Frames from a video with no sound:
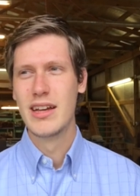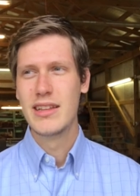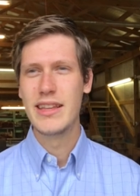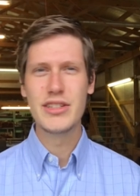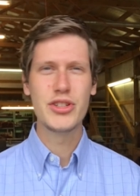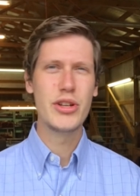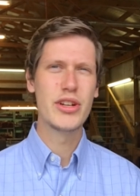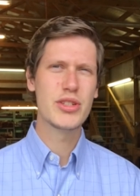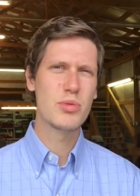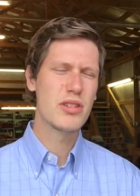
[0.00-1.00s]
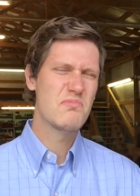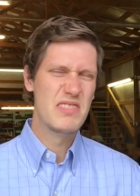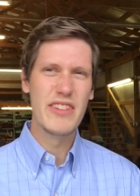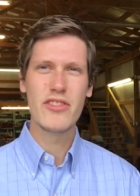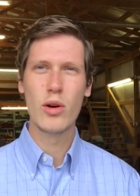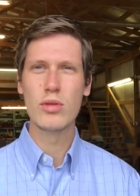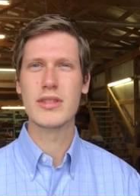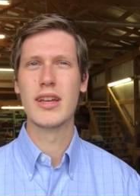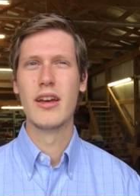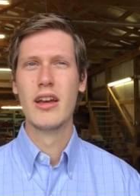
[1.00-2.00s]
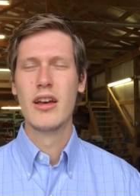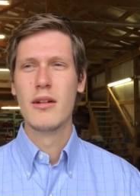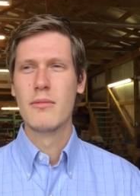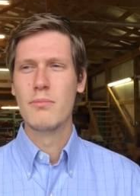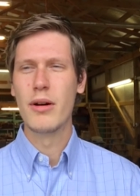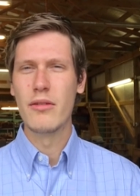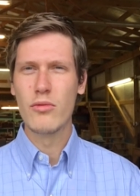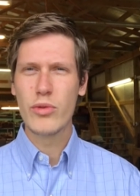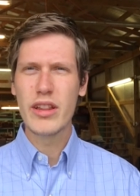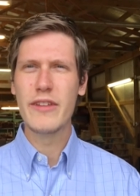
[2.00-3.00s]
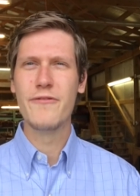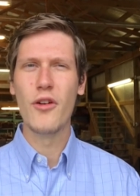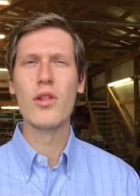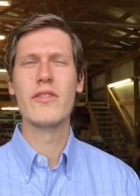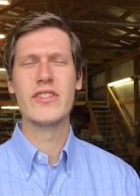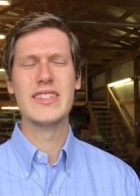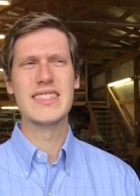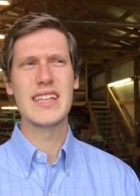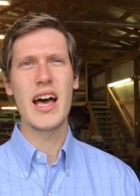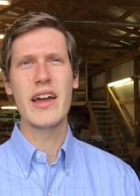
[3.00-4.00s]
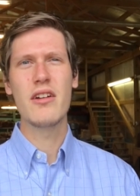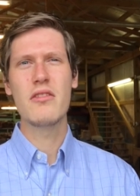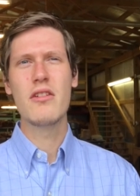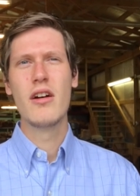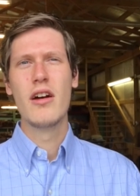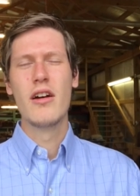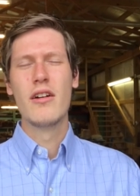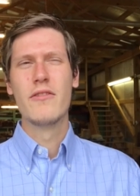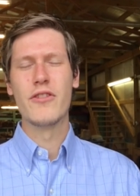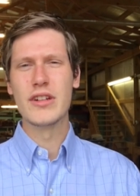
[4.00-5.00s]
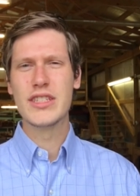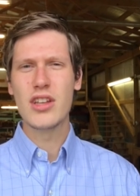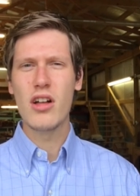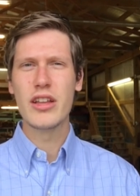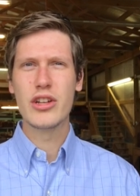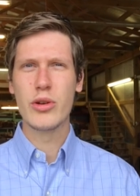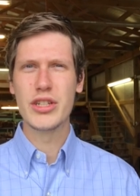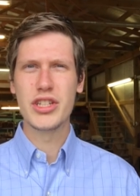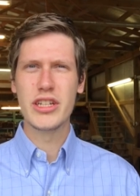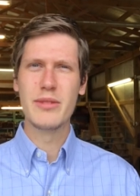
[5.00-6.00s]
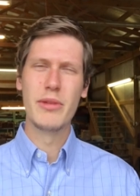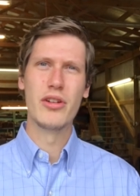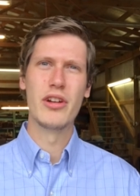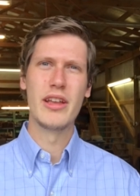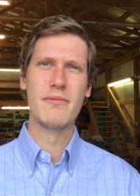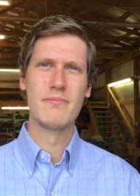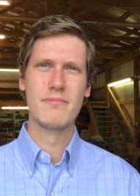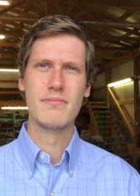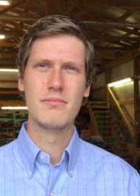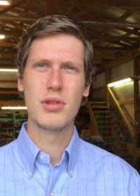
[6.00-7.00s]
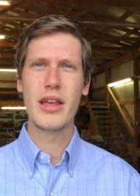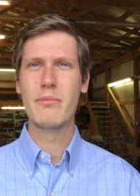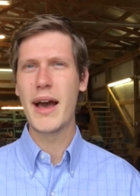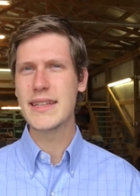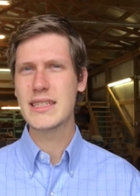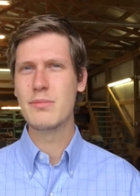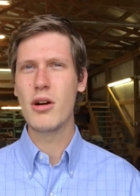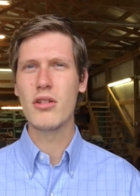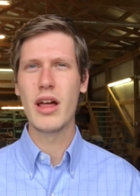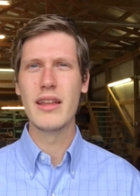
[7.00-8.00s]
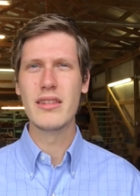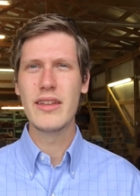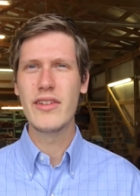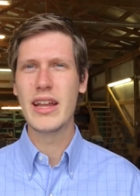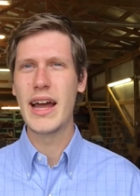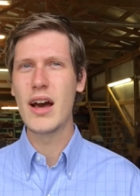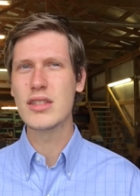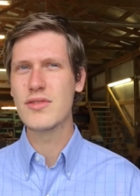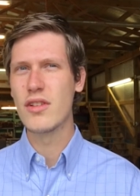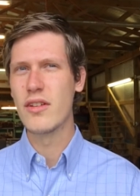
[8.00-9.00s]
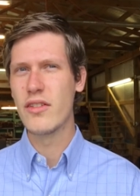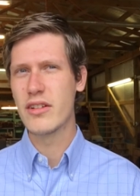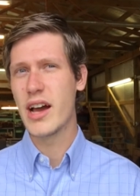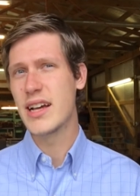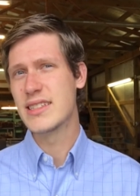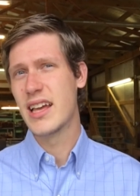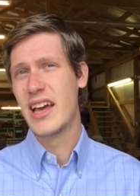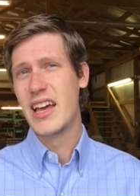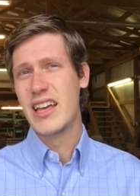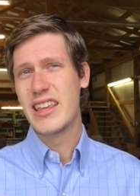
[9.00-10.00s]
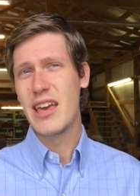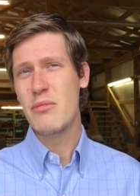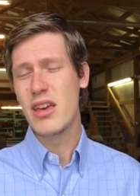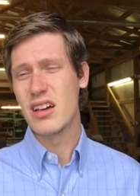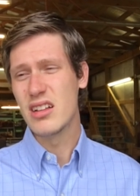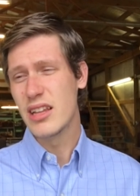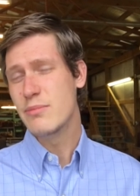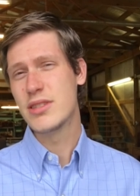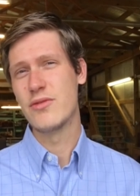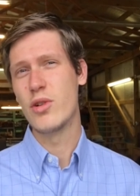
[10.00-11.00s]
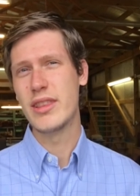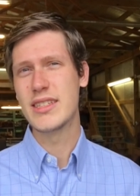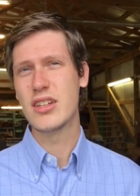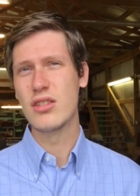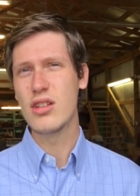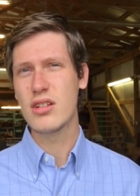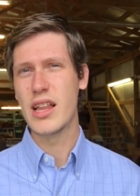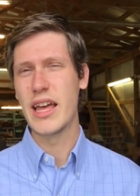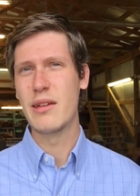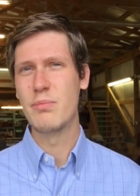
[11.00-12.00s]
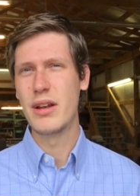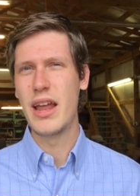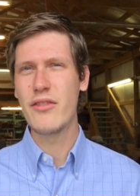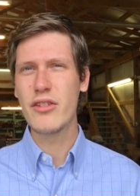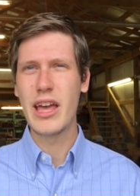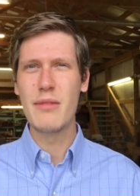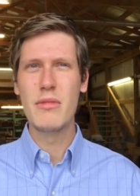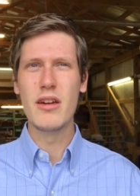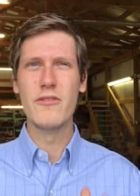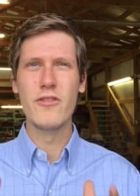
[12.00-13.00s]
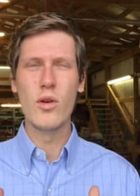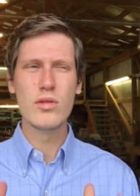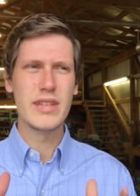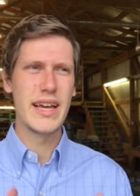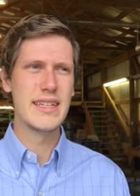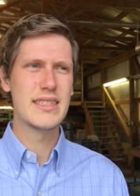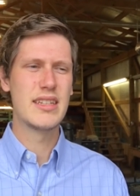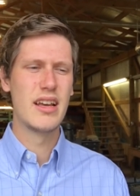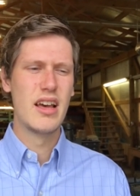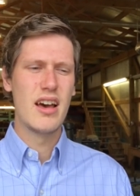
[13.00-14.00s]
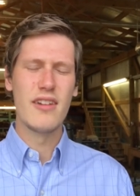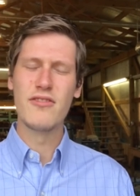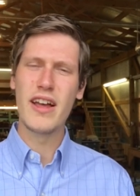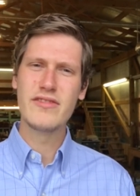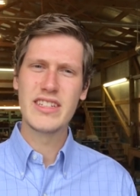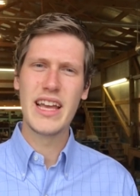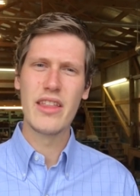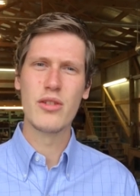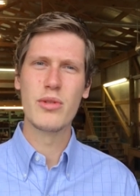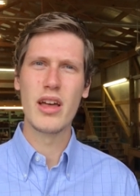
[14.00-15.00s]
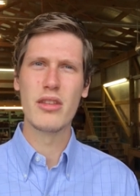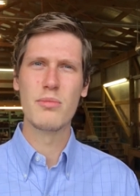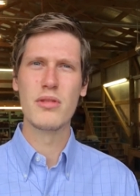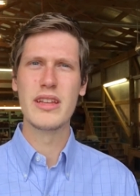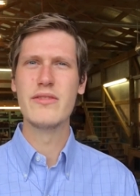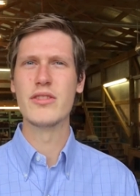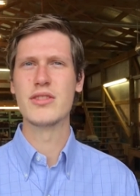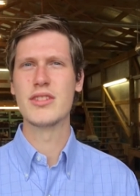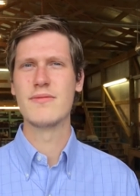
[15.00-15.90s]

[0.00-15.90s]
These 2 years were difficult, but really full of a desire for a solid Christian community. Playing basketball and living in a house full of other guys gave me a glimpse of what this could look like, but never gave me a full taste of life together with other believers.